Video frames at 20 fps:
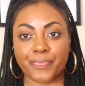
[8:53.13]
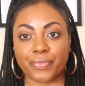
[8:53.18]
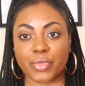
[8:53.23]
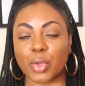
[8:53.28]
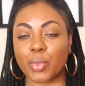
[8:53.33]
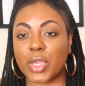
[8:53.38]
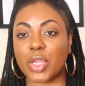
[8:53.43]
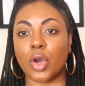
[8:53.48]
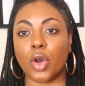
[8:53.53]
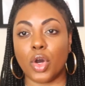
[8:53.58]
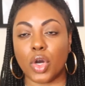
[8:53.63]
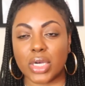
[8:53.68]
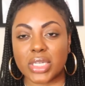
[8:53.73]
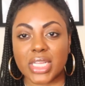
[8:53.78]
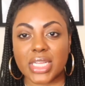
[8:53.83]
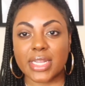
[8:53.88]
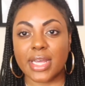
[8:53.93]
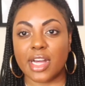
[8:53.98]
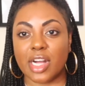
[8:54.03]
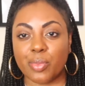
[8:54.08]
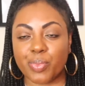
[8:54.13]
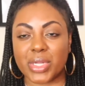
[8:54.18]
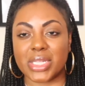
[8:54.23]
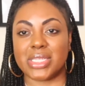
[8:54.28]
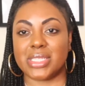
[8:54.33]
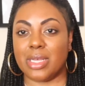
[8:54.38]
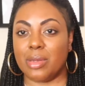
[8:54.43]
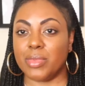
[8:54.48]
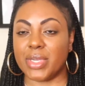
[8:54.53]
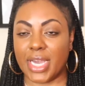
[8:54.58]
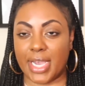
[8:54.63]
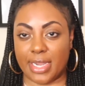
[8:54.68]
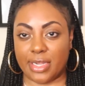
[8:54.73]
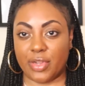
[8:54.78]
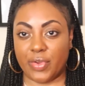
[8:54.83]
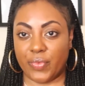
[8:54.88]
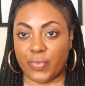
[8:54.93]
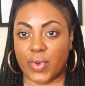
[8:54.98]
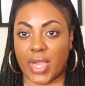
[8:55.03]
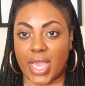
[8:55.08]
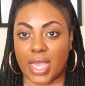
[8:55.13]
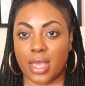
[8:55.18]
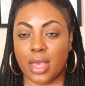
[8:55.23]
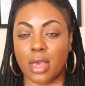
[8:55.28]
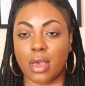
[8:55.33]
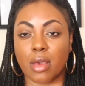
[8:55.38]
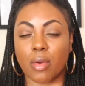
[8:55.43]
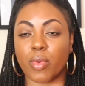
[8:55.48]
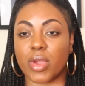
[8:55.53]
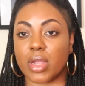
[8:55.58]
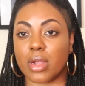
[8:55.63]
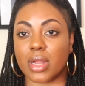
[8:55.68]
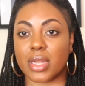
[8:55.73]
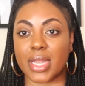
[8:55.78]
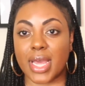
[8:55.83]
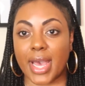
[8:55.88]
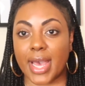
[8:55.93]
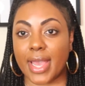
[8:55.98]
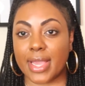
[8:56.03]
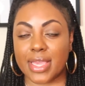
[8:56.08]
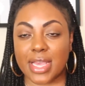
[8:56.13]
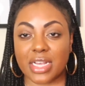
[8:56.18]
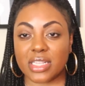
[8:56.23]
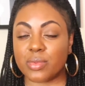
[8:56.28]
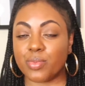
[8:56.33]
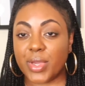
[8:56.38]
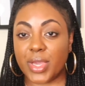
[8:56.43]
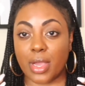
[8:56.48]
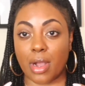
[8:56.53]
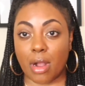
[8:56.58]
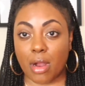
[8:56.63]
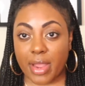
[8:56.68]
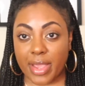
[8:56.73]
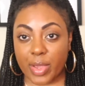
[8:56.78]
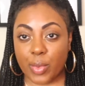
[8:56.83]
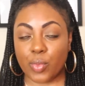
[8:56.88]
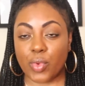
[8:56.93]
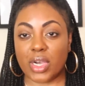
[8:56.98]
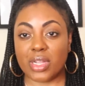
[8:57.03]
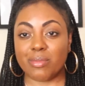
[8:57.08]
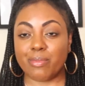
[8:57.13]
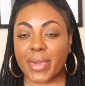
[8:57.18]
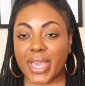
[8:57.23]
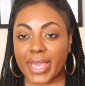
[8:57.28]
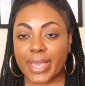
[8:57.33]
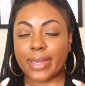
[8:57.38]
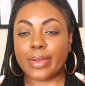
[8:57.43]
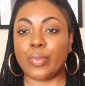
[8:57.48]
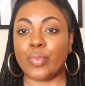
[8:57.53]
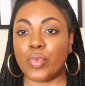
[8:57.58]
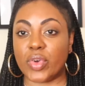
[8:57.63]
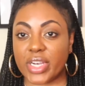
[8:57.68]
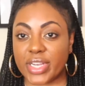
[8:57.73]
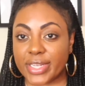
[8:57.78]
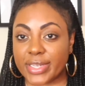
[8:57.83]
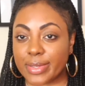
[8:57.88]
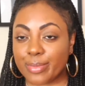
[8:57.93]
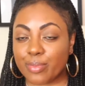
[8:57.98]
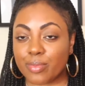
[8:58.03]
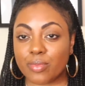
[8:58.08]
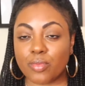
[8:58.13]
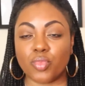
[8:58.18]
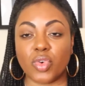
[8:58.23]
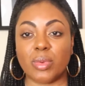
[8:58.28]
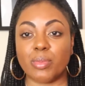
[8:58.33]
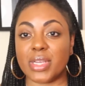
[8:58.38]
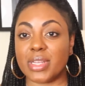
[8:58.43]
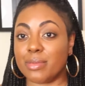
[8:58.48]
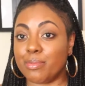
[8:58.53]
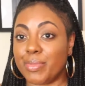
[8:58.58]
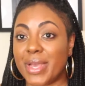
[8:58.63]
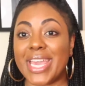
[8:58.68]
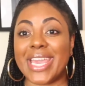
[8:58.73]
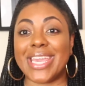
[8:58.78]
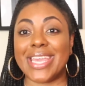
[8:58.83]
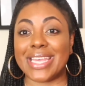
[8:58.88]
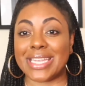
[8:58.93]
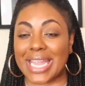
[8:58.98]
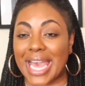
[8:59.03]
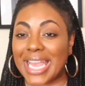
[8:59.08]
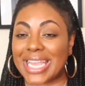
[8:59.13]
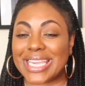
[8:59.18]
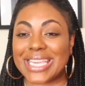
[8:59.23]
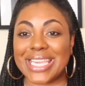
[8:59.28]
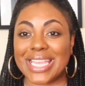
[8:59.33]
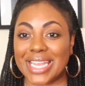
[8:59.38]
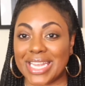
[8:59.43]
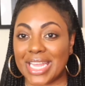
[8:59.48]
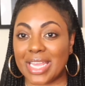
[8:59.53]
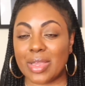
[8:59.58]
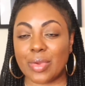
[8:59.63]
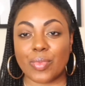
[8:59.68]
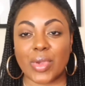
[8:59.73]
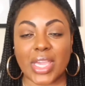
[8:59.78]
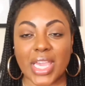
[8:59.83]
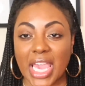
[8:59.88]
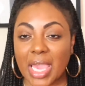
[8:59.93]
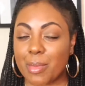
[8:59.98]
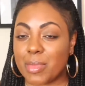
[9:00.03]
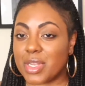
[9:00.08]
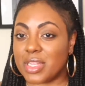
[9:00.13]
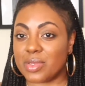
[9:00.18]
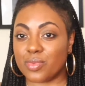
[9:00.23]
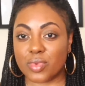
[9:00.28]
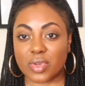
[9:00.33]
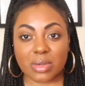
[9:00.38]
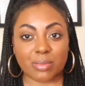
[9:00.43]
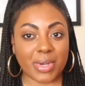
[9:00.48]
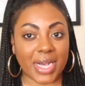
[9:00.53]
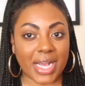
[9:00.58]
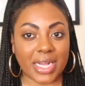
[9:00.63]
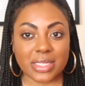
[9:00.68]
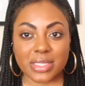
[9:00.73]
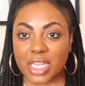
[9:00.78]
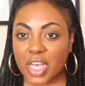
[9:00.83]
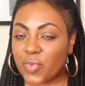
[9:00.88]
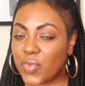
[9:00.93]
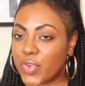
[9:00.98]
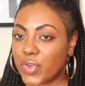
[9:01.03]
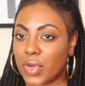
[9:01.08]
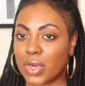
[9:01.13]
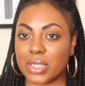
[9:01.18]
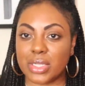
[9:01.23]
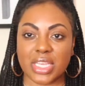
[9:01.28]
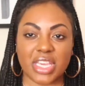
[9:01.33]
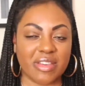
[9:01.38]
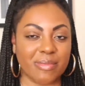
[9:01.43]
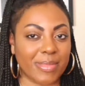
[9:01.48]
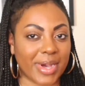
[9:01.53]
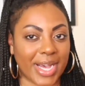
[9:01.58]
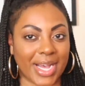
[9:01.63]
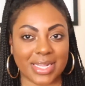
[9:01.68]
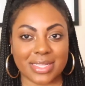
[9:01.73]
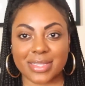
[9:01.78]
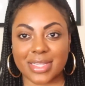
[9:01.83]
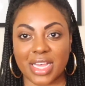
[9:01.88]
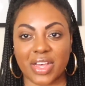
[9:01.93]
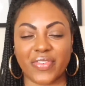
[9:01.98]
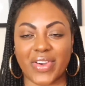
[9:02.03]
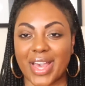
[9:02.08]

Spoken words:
We all need help in some kind of way. We are a one-man, one-woman band. I get it. We came in this world by ourselves. We're going to leave by ourselves.